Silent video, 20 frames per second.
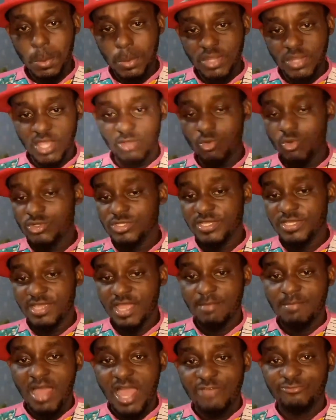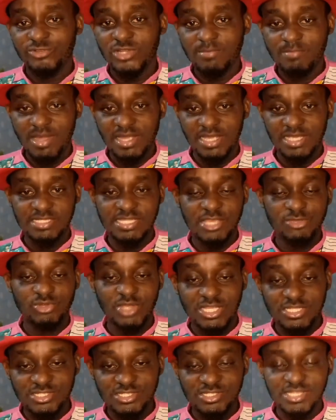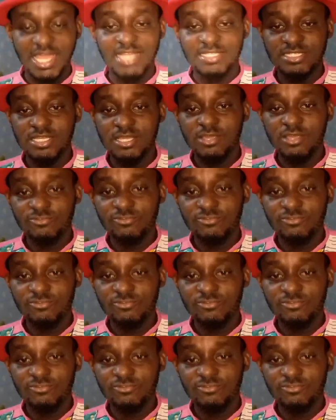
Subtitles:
The good thing about affiliate marketing is that you can start